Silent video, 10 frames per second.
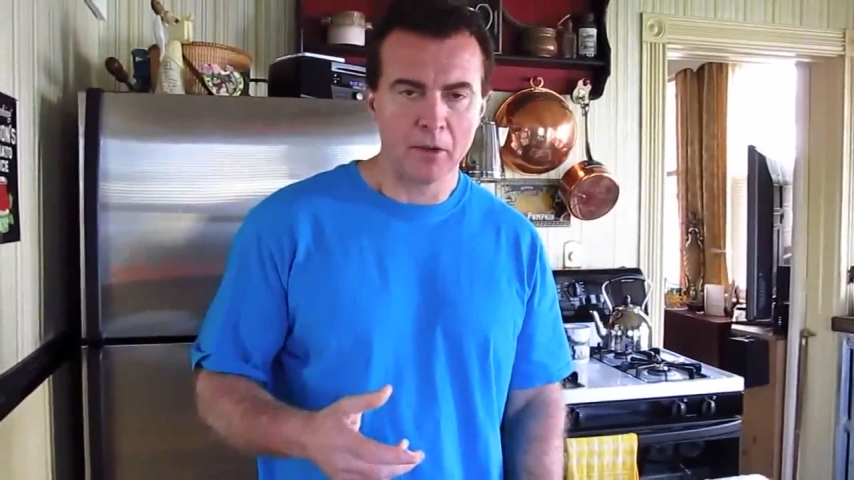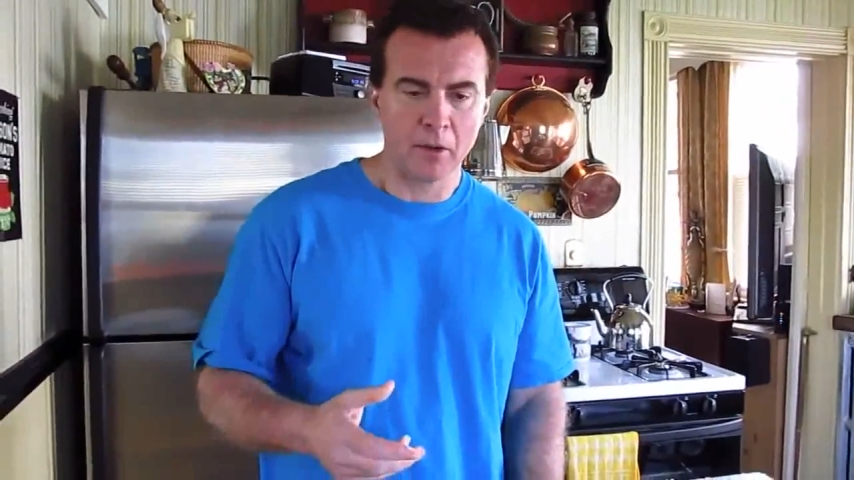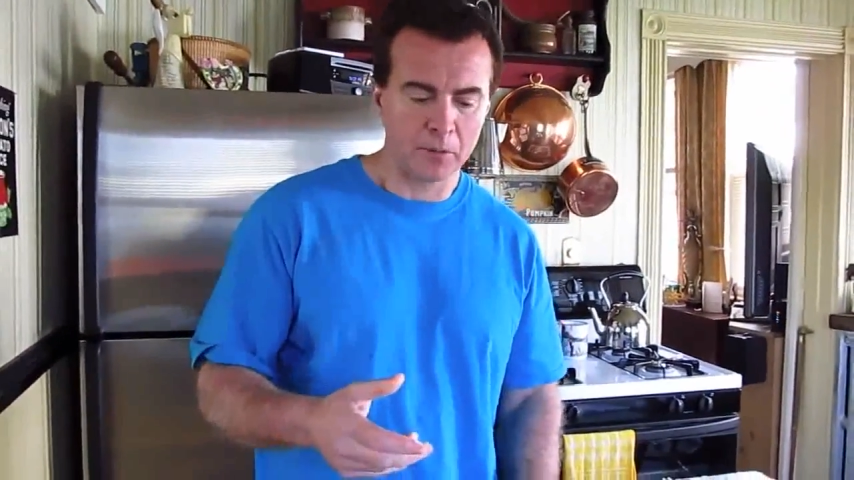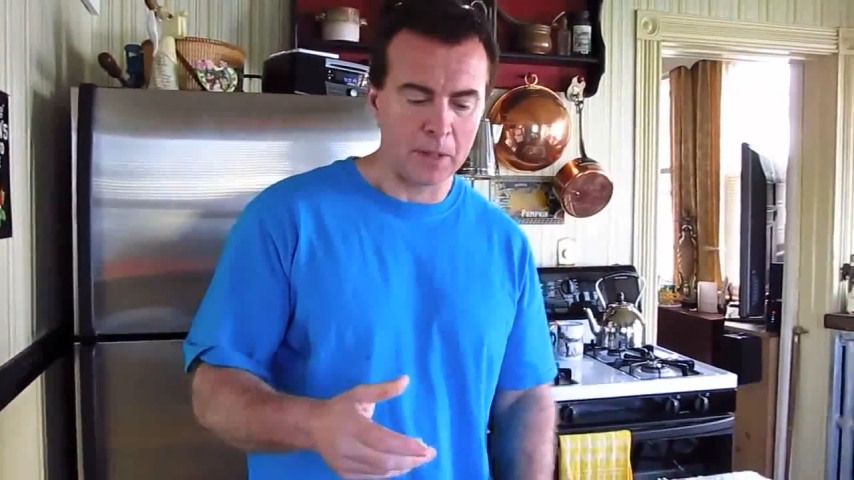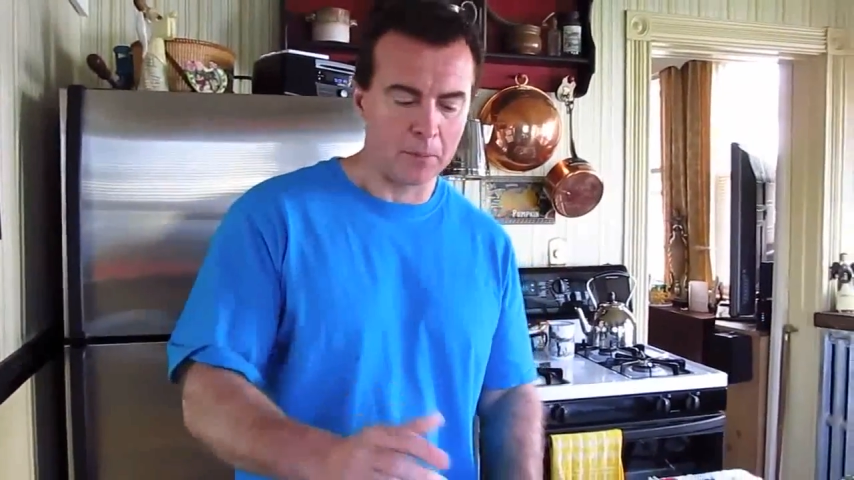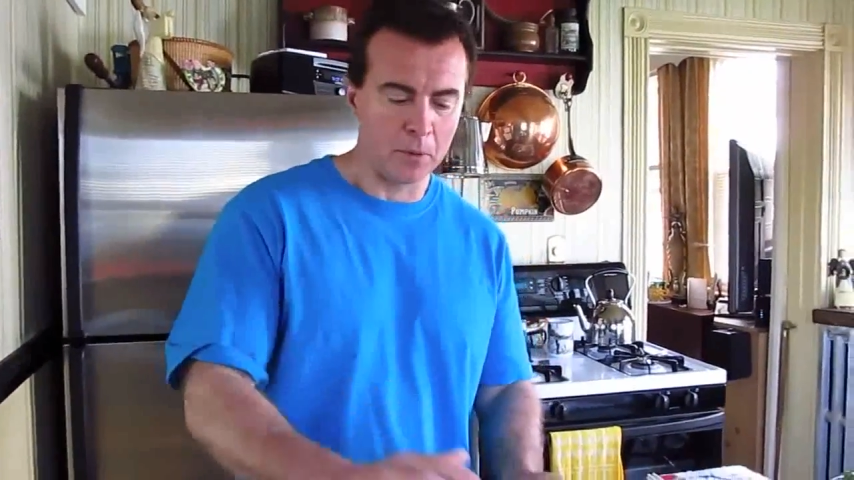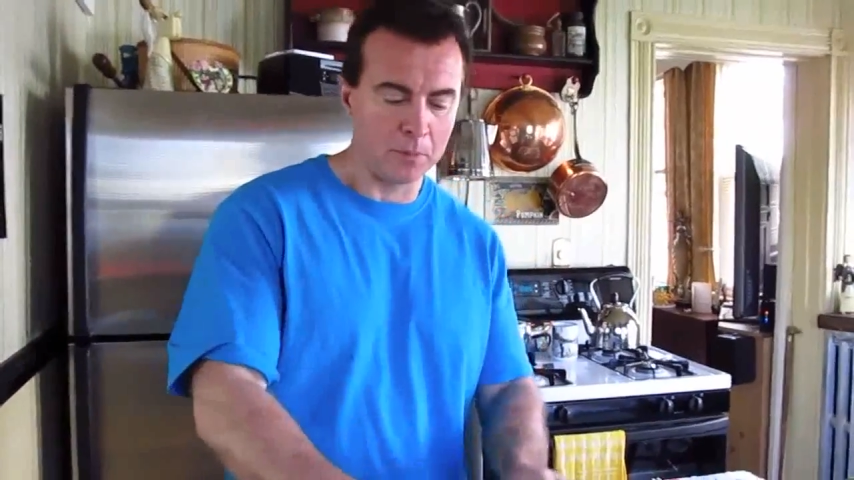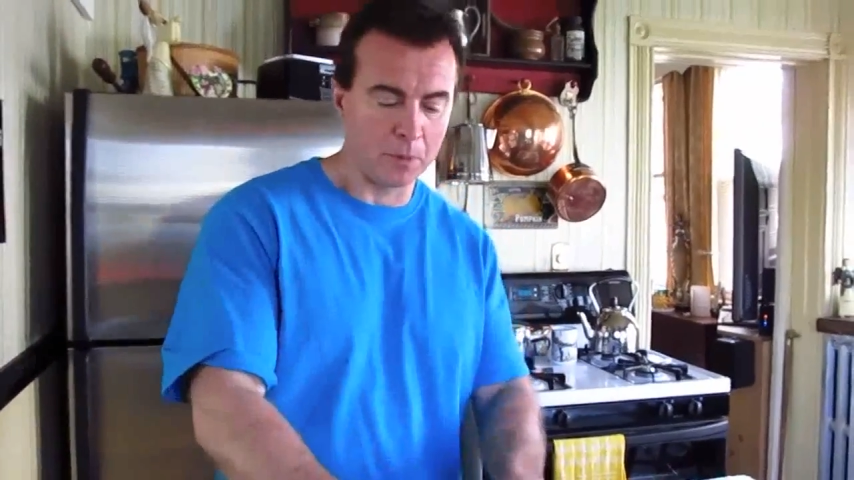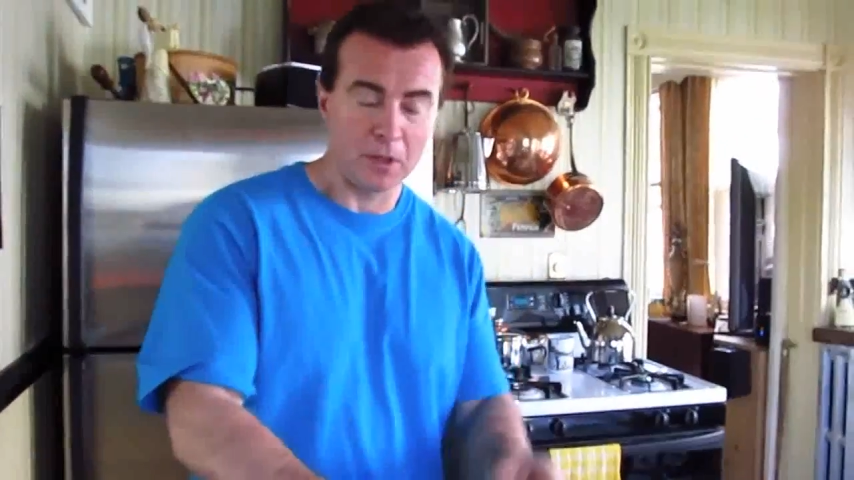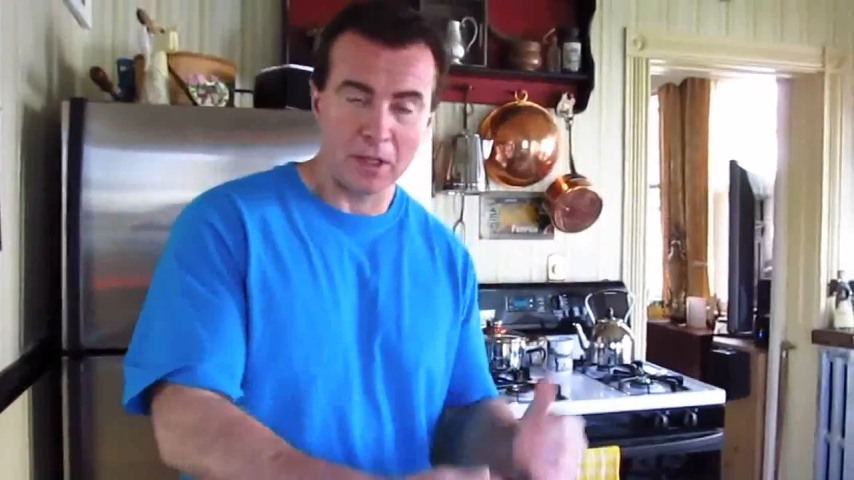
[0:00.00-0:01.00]
from that
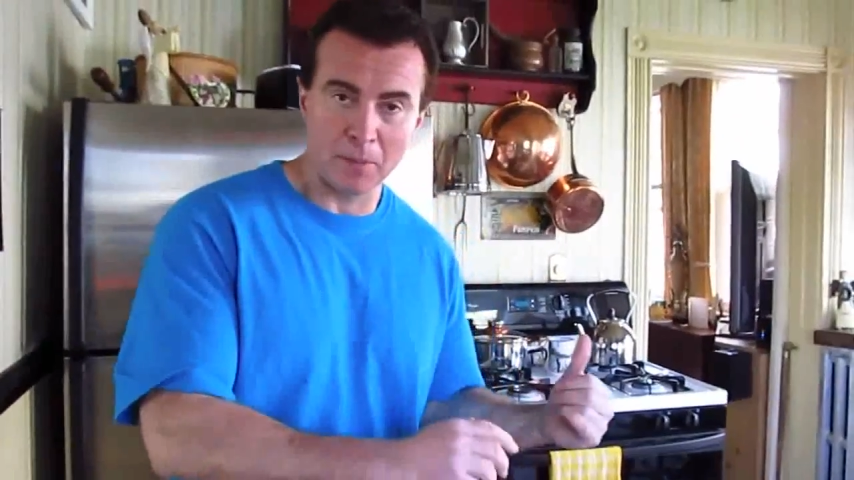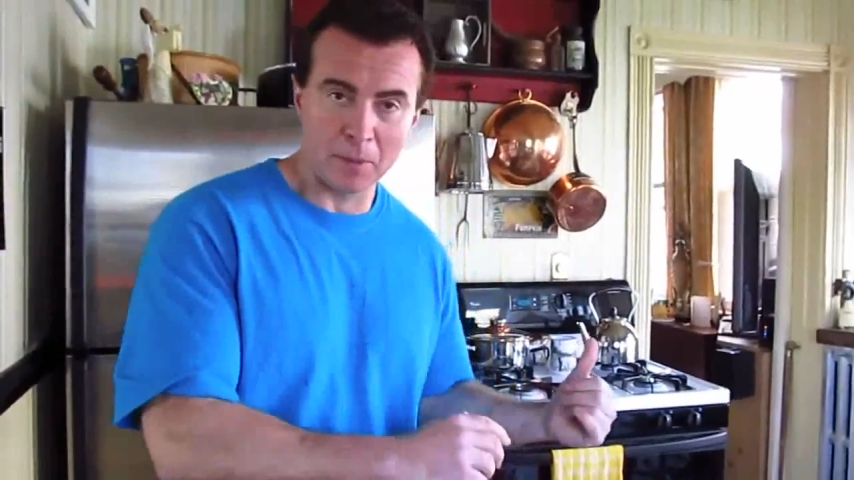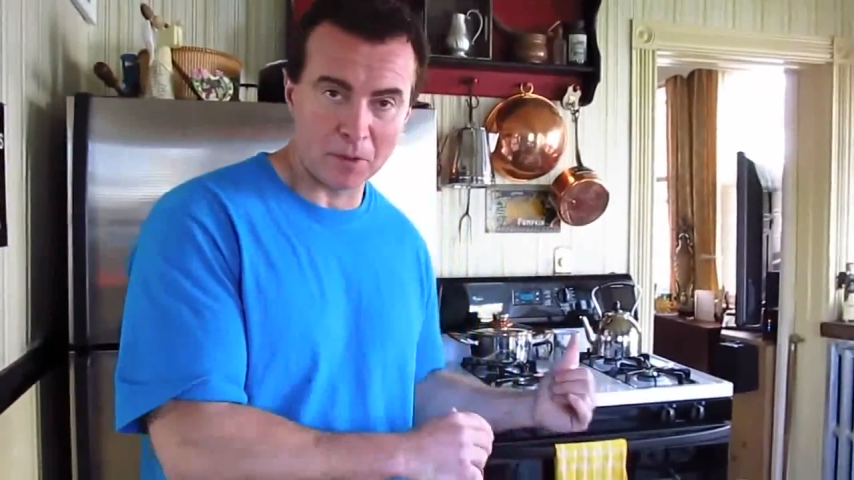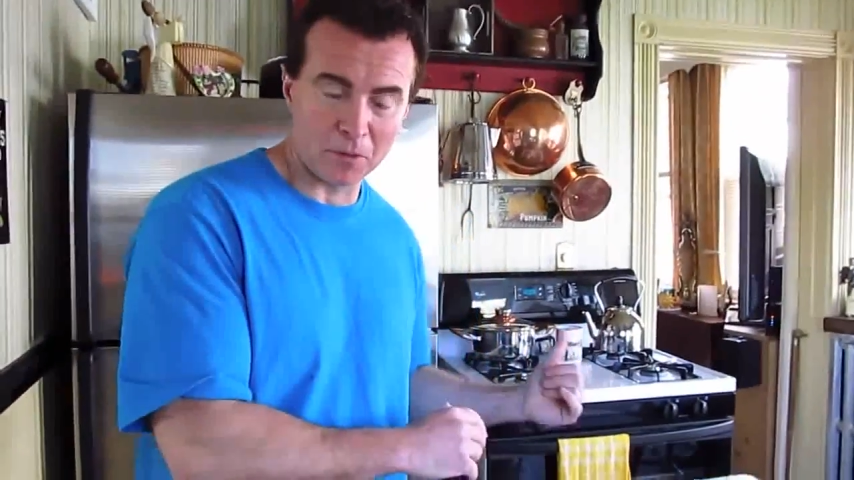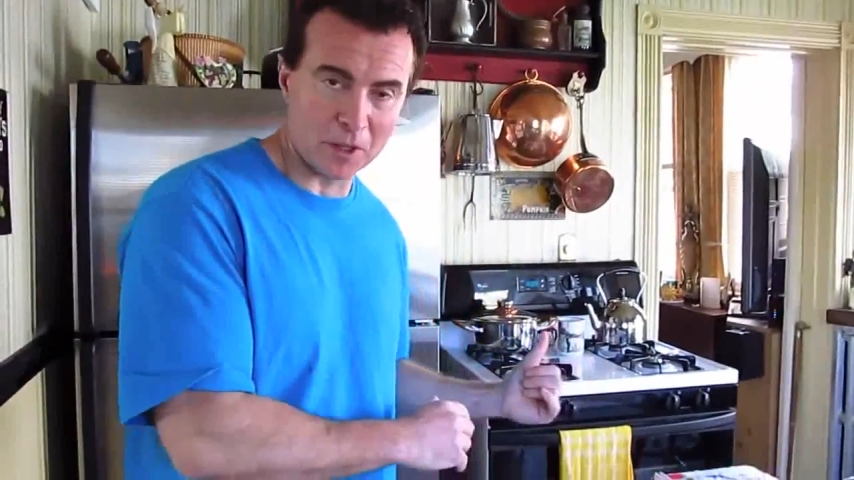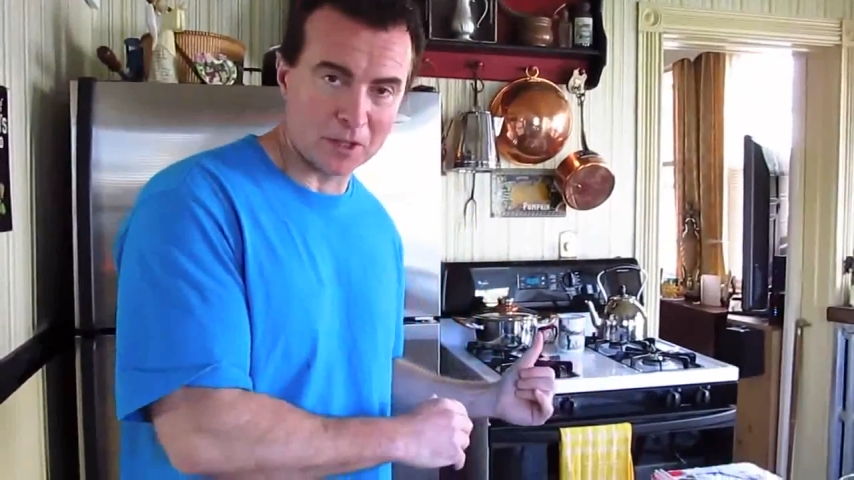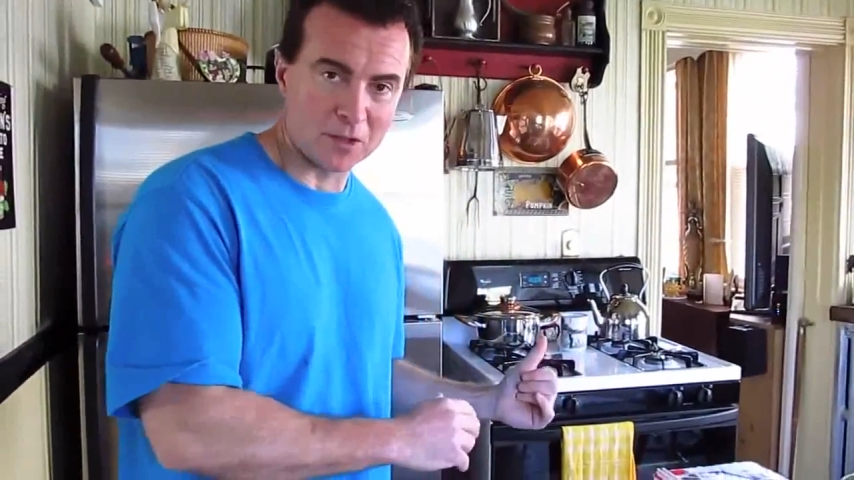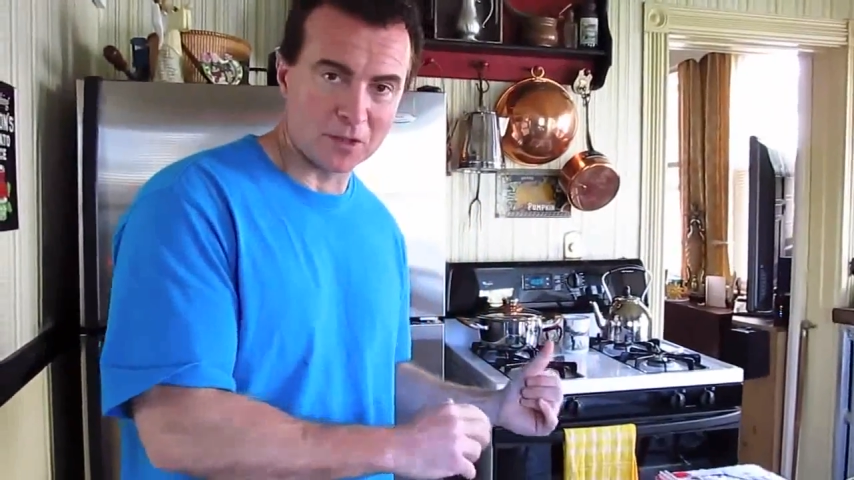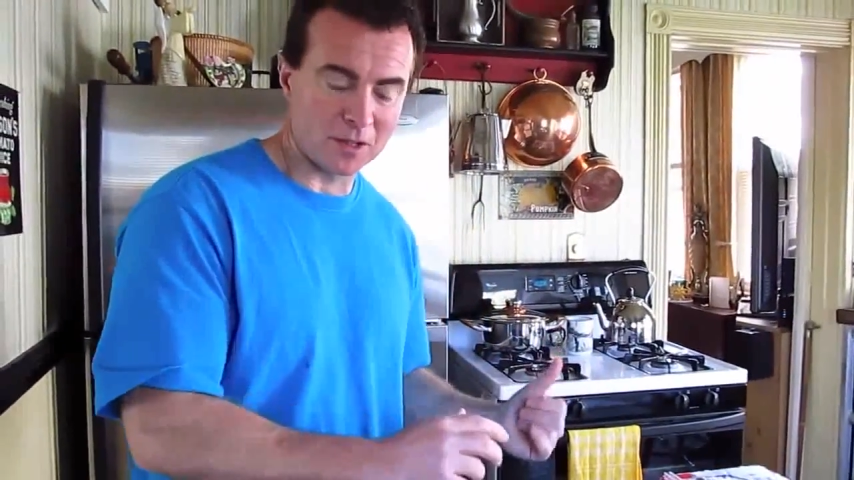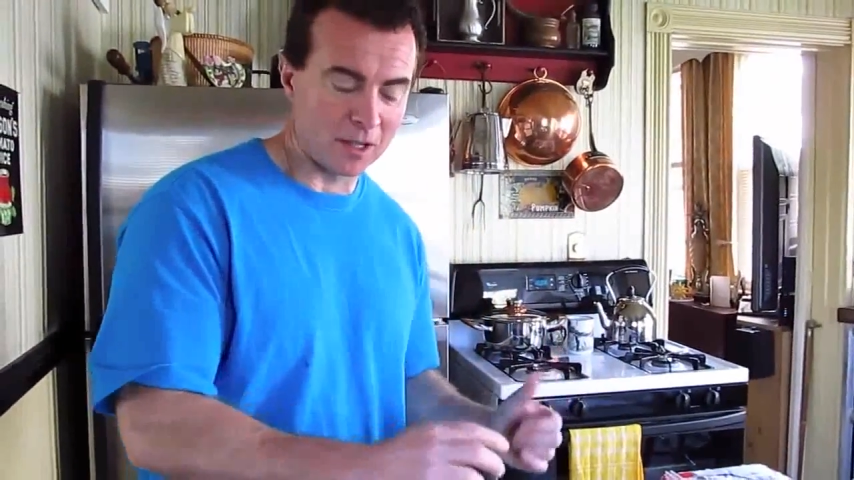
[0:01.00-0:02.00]
point, but you can keep it in the fridge.